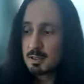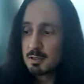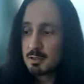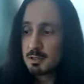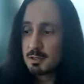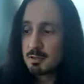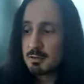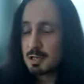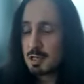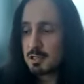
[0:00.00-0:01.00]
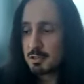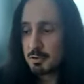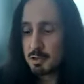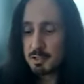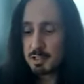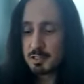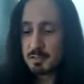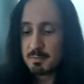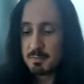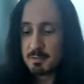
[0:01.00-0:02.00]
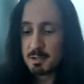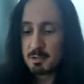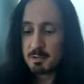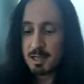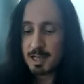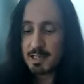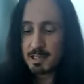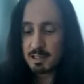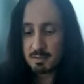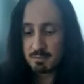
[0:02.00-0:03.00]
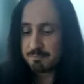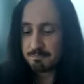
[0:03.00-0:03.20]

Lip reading: Guns N' Roses, those classic